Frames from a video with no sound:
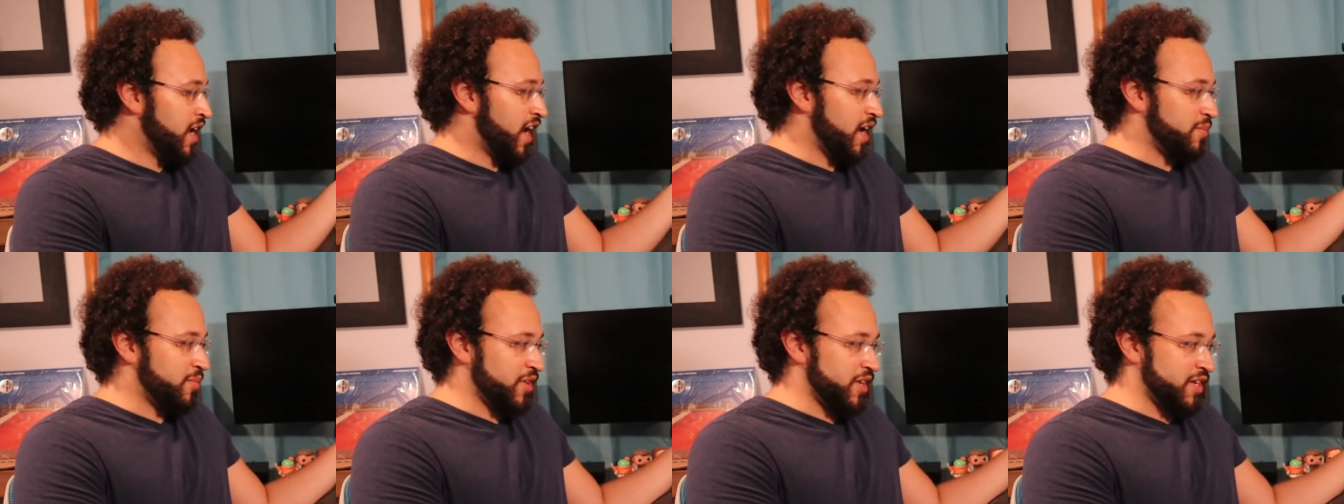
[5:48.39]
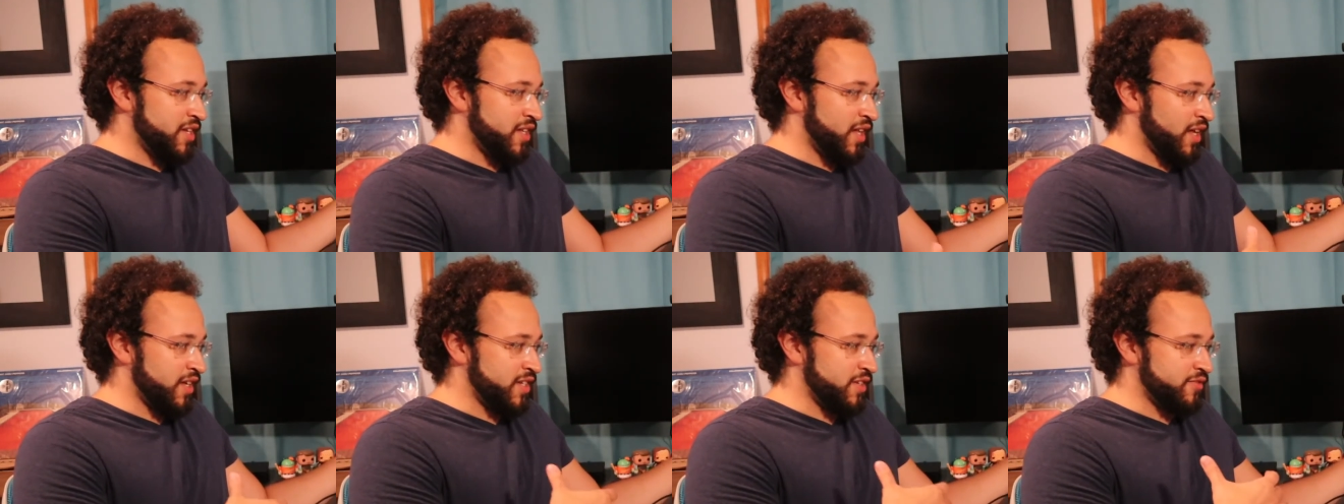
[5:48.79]
I
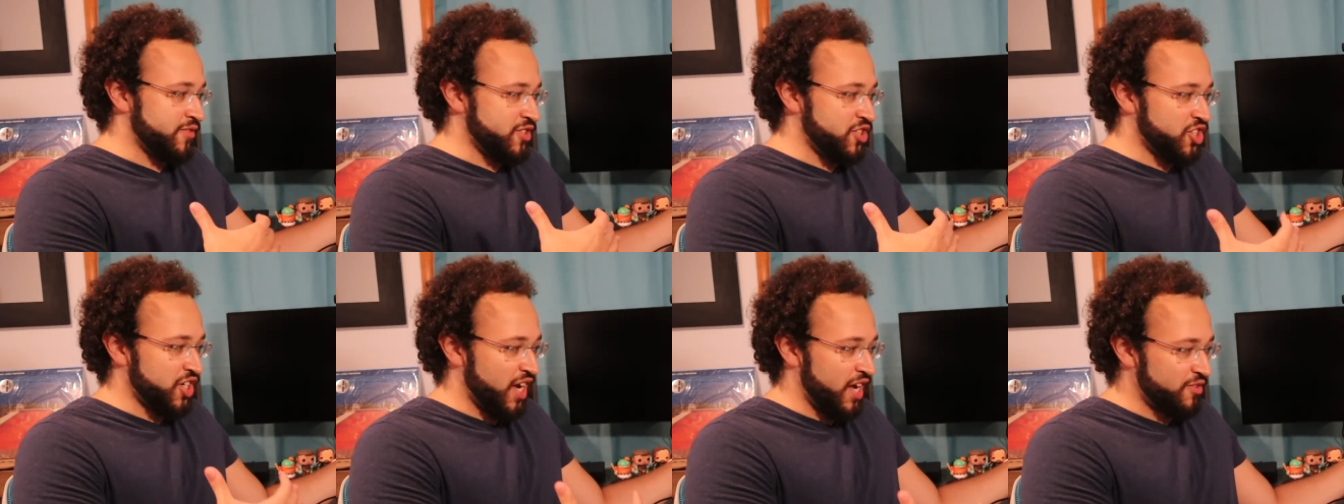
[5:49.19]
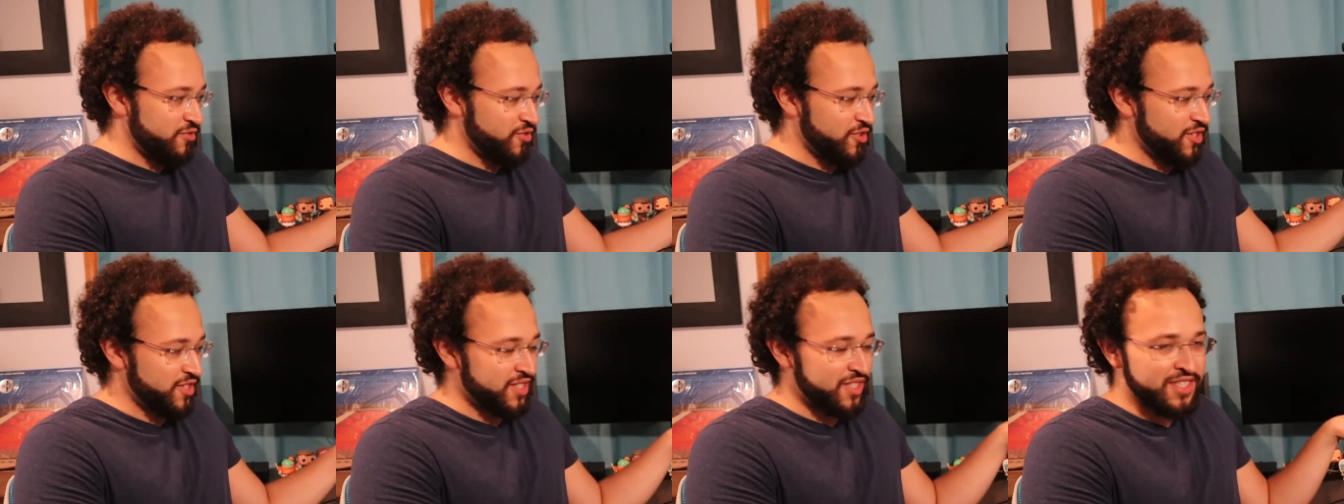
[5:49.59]
played a lot of different
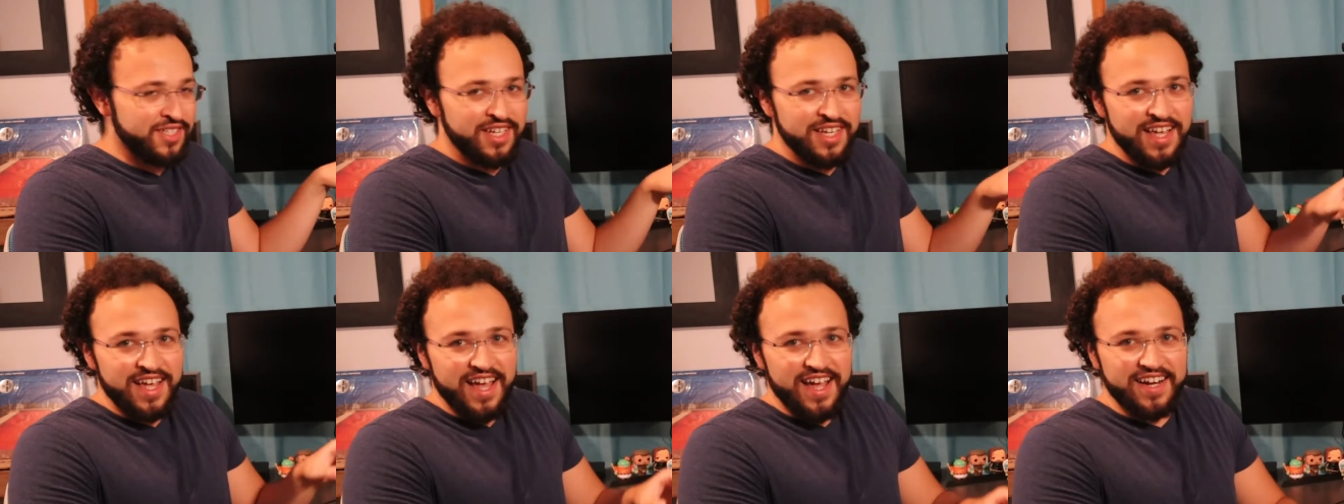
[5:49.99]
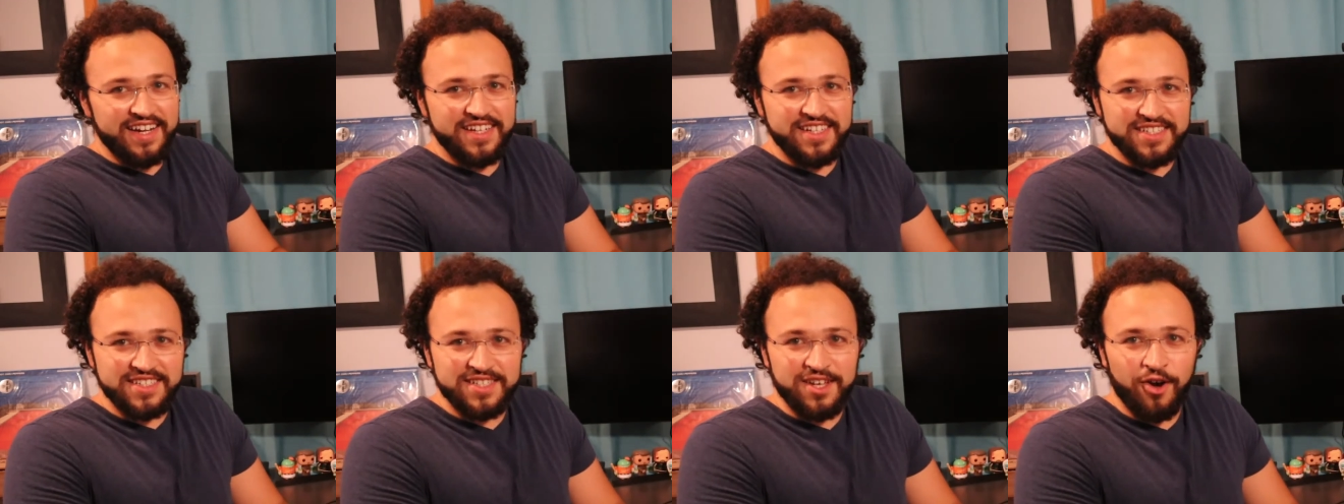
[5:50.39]
genres, and
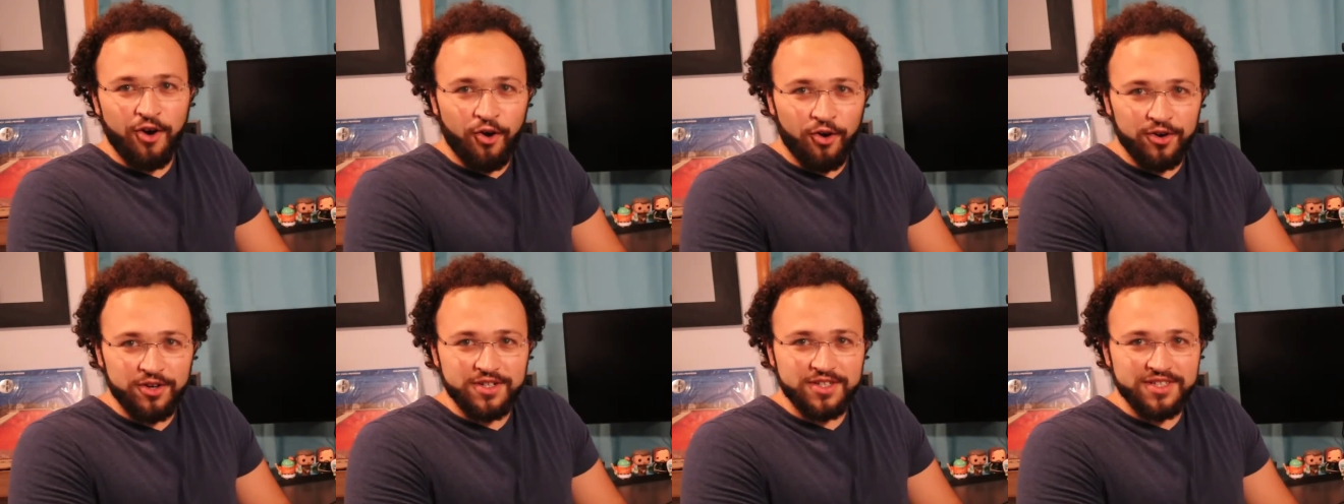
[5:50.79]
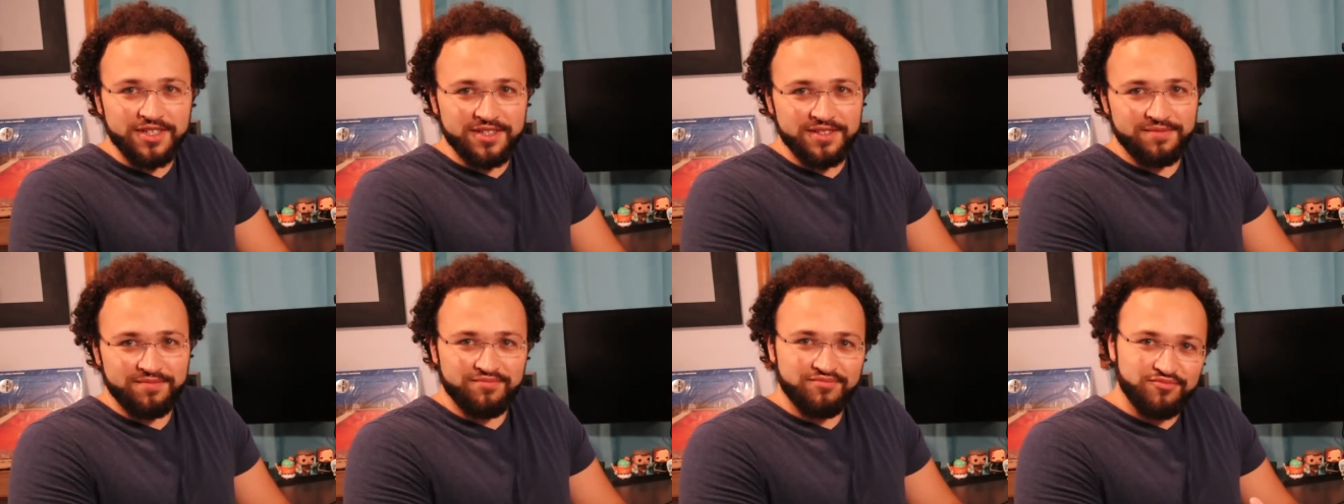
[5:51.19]
it is hard
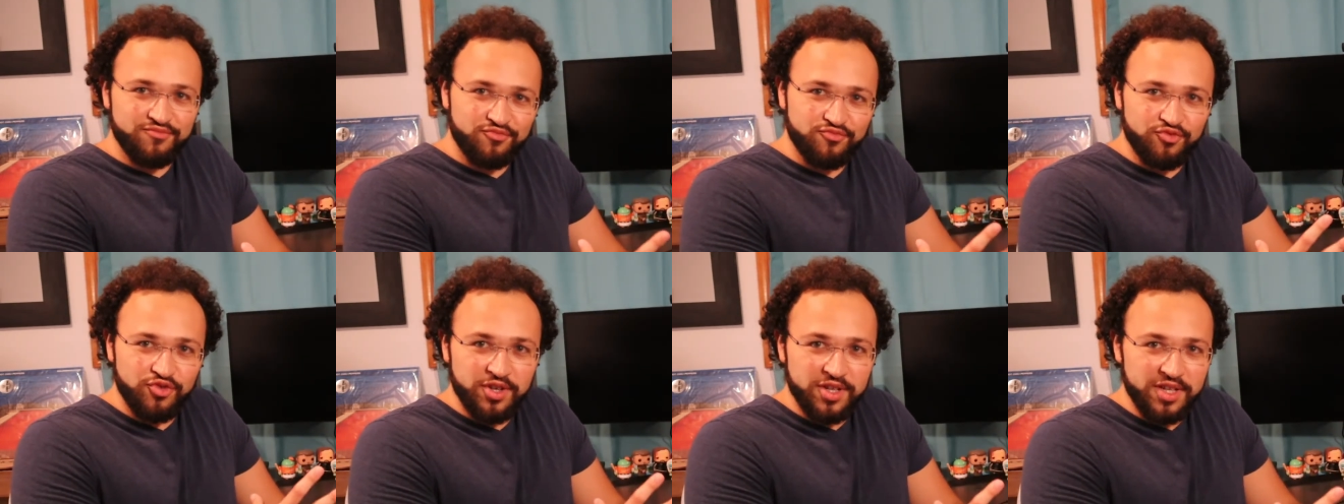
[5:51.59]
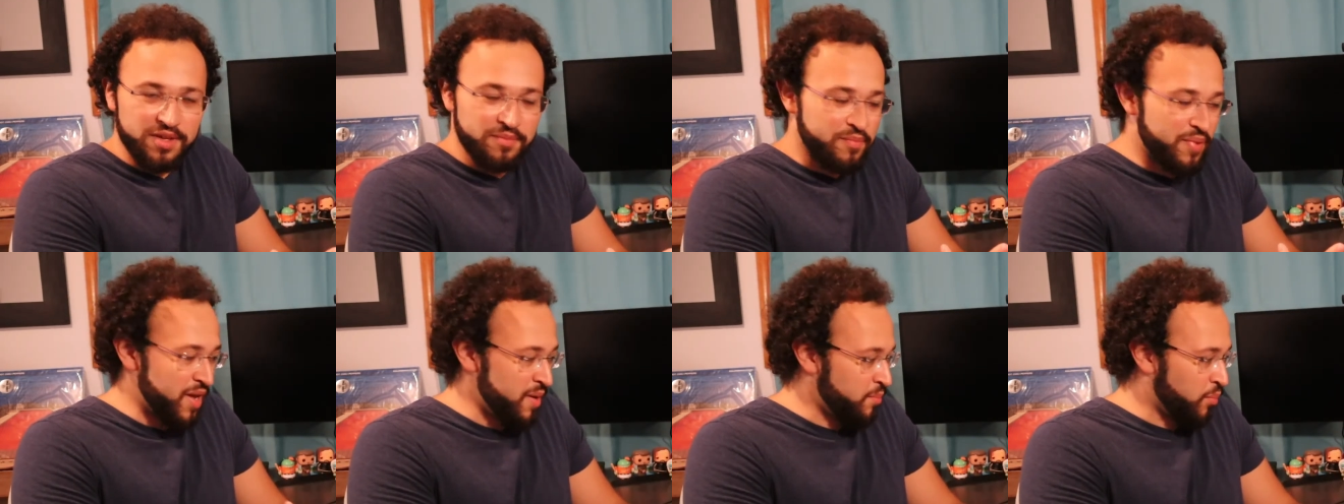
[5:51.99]
to really
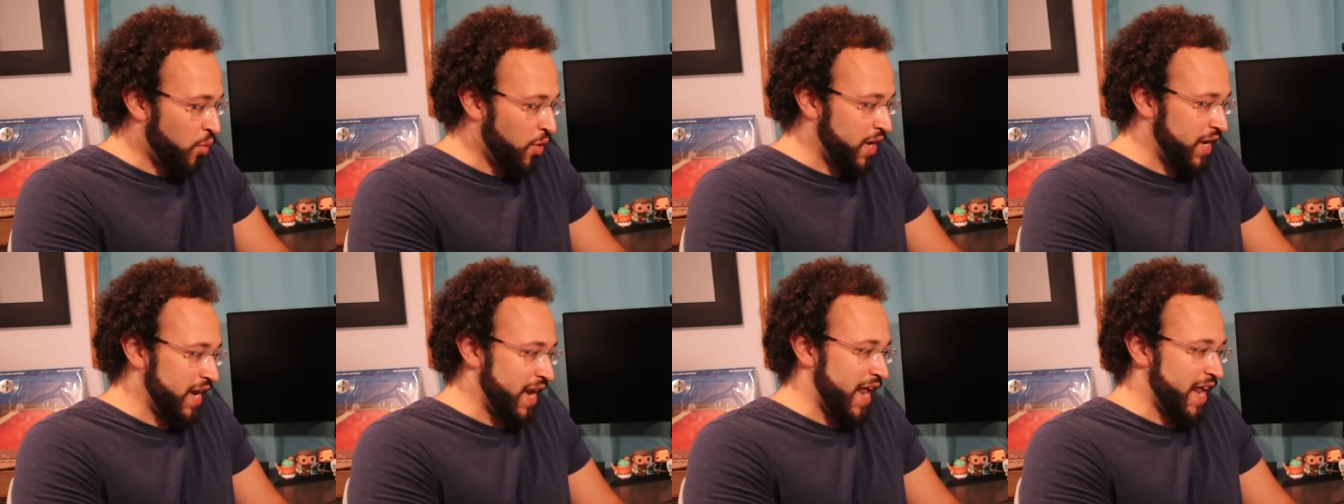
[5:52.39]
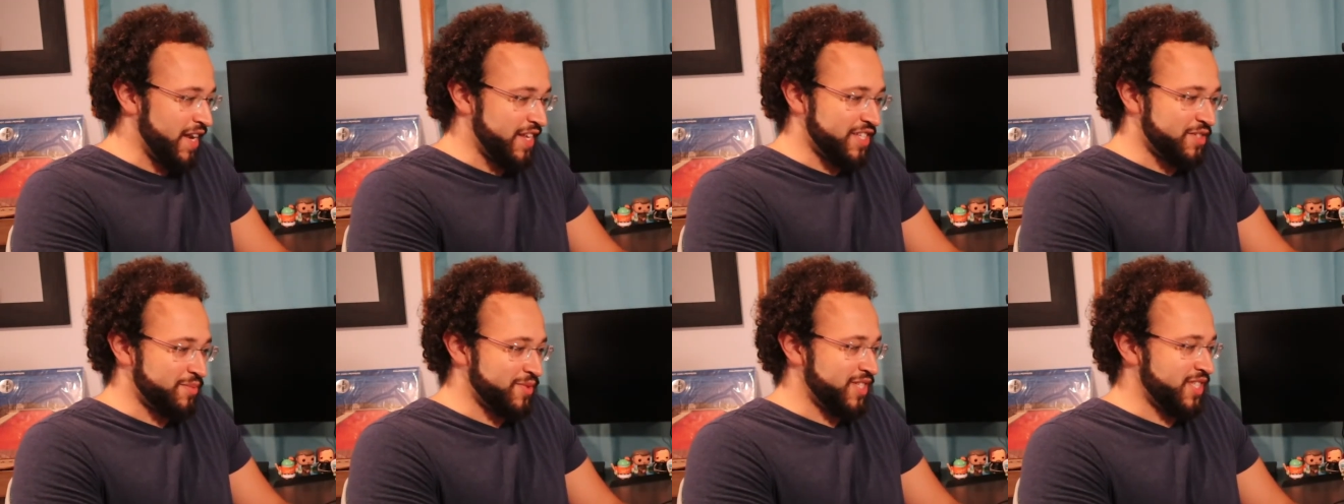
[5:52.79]
pinpoint
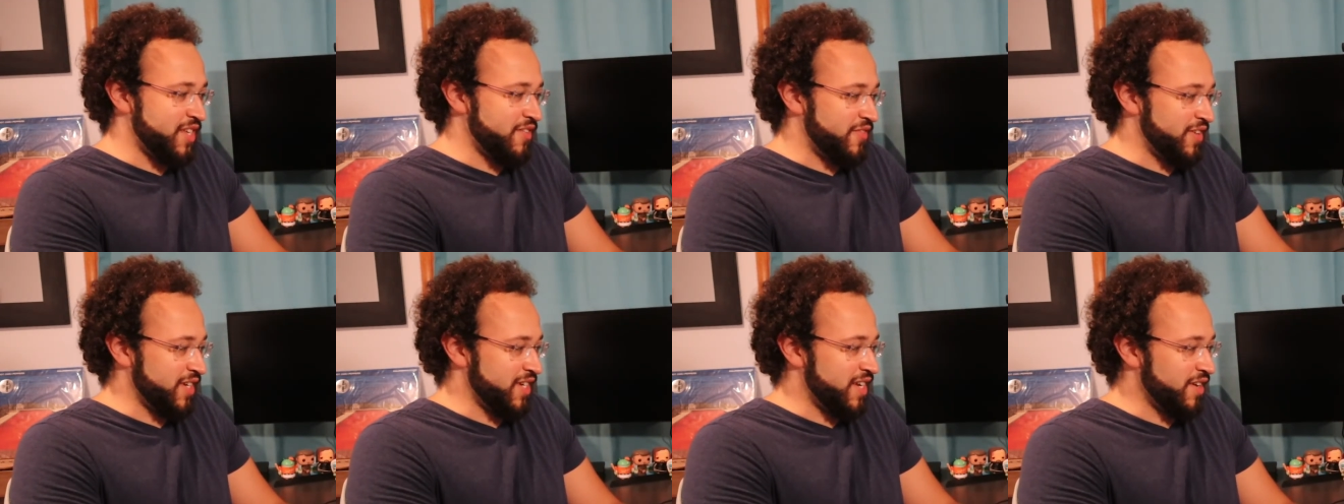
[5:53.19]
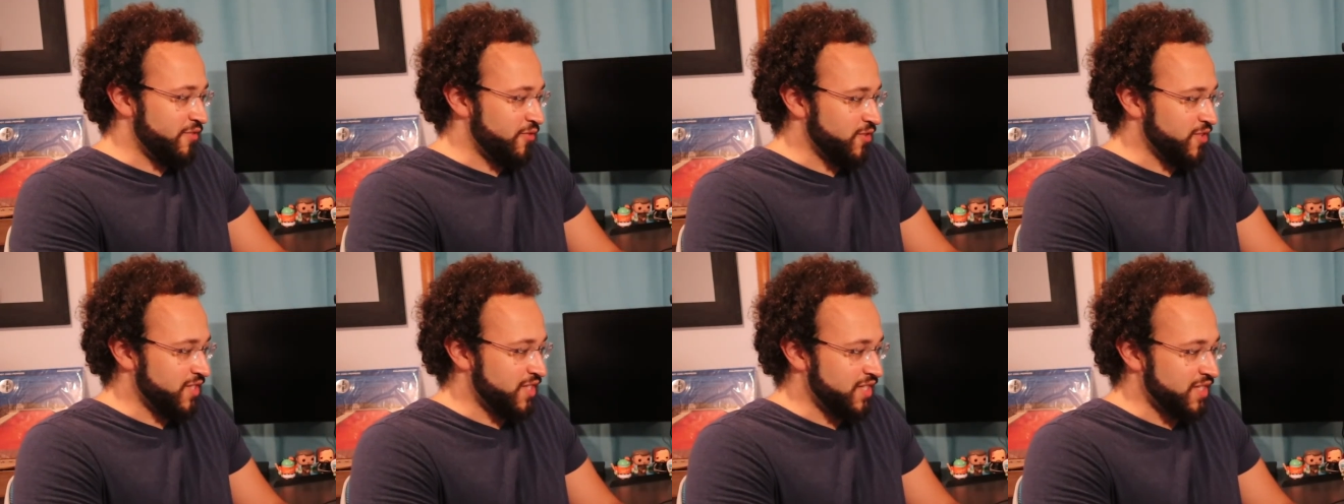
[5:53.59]
any specific
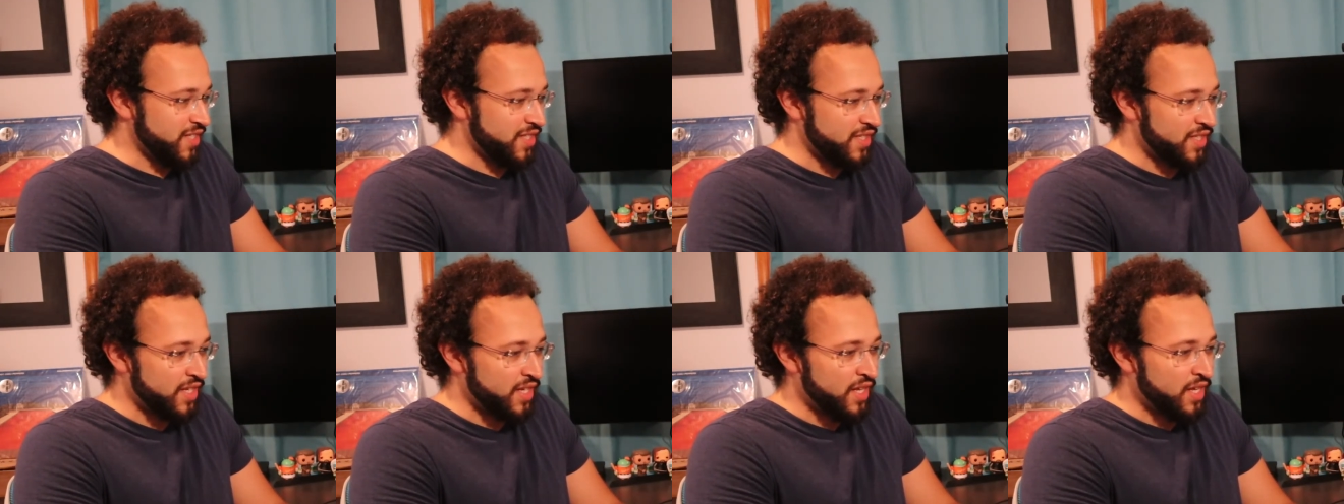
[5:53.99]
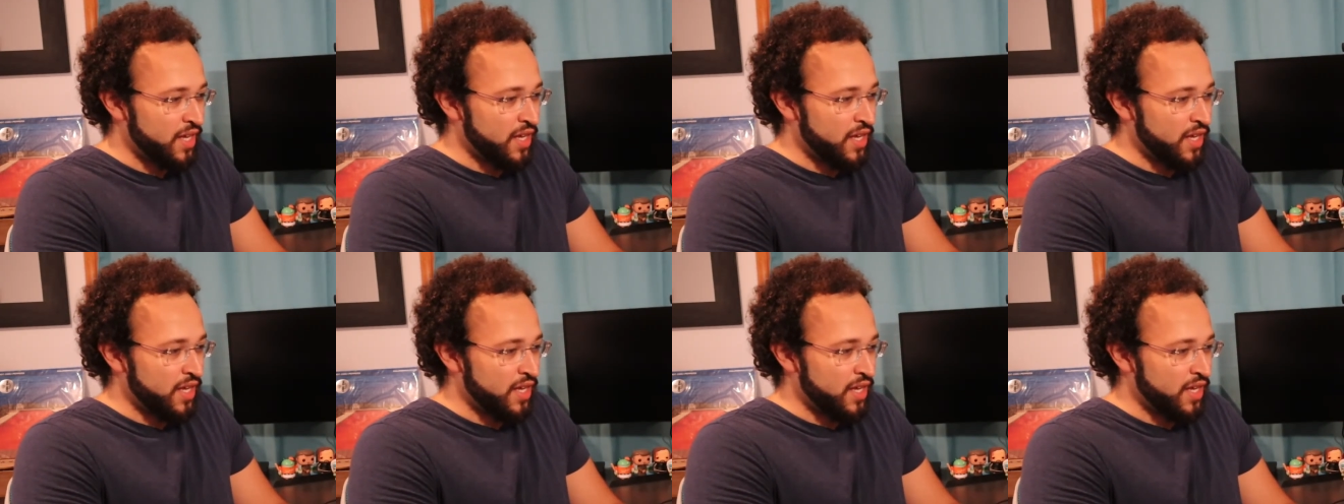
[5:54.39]
differences.